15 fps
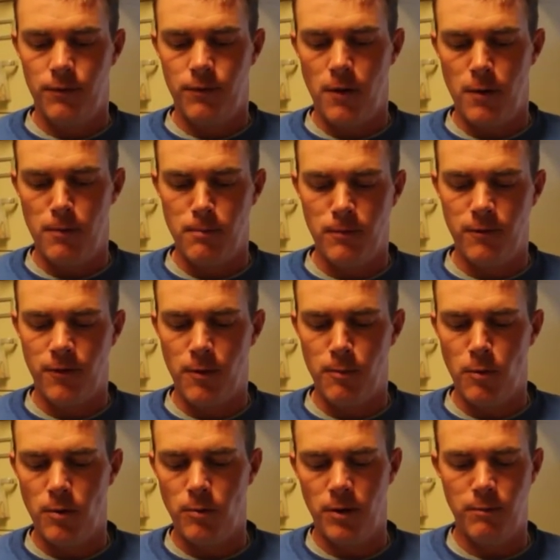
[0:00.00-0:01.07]

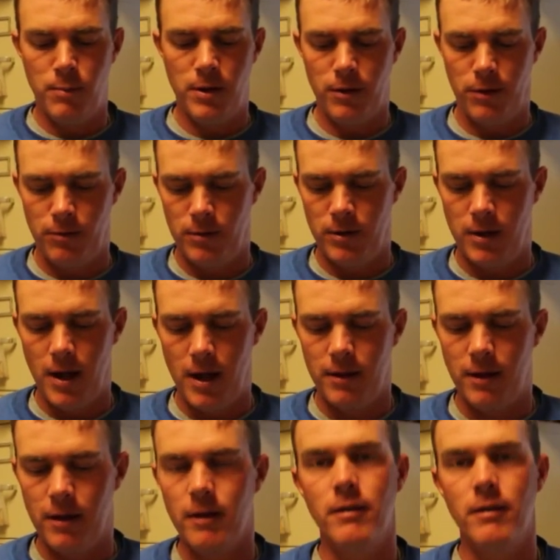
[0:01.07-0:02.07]
from what we've been through today,